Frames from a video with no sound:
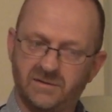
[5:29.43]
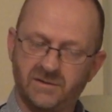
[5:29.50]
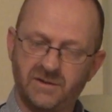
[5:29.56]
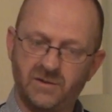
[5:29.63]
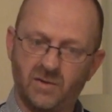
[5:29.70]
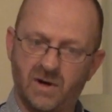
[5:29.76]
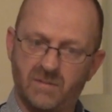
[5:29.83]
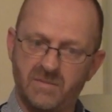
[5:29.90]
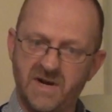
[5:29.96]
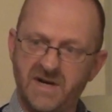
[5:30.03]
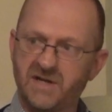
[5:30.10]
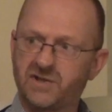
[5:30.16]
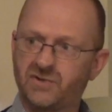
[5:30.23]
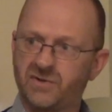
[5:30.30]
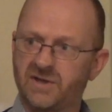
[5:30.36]

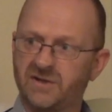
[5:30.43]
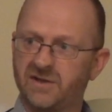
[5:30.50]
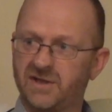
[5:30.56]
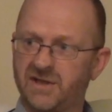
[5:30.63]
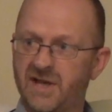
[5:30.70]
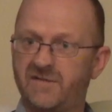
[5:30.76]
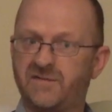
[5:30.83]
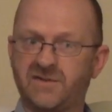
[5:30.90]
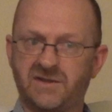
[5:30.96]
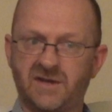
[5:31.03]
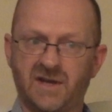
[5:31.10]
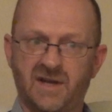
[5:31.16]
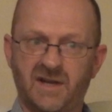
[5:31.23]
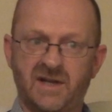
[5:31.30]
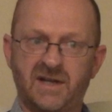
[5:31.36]
ministering the
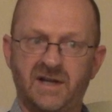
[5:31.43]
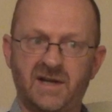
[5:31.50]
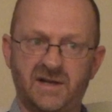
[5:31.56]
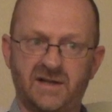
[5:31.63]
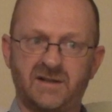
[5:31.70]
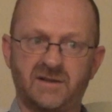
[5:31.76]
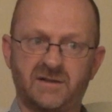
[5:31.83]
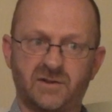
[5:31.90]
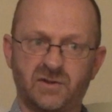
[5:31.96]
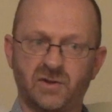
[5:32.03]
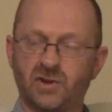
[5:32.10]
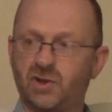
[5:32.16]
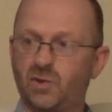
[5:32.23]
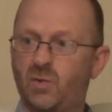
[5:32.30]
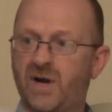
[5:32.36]
gifts in
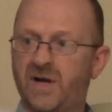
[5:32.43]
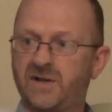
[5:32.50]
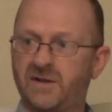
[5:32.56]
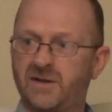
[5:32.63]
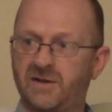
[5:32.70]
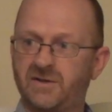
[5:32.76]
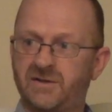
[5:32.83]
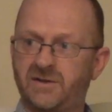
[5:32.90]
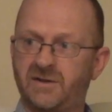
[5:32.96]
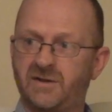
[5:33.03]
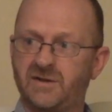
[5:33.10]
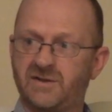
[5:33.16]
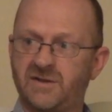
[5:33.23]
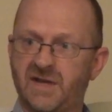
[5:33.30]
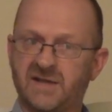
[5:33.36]
such a way that
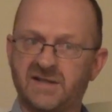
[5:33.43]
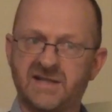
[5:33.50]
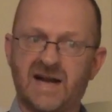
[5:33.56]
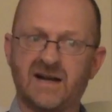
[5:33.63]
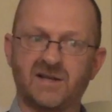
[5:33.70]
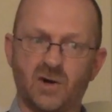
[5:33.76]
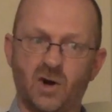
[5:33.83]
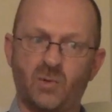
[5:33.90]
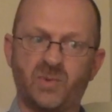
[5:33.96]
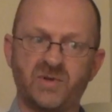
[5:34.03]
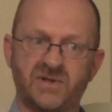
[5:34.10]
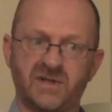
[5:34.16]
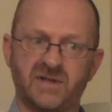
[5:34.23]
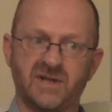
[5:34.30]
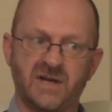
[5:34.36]
is the exact
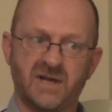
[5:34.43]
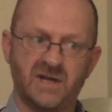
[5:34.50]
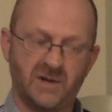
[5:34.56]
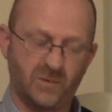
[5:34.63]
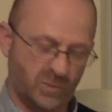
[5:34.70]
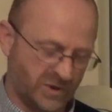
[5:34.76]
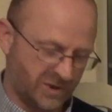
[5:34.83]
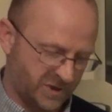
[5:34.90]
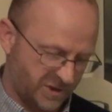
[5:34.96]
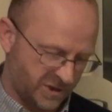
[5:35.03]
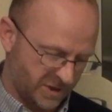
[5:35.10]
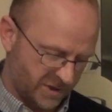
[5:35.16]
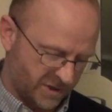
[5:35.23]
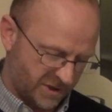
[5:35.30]
opposite in which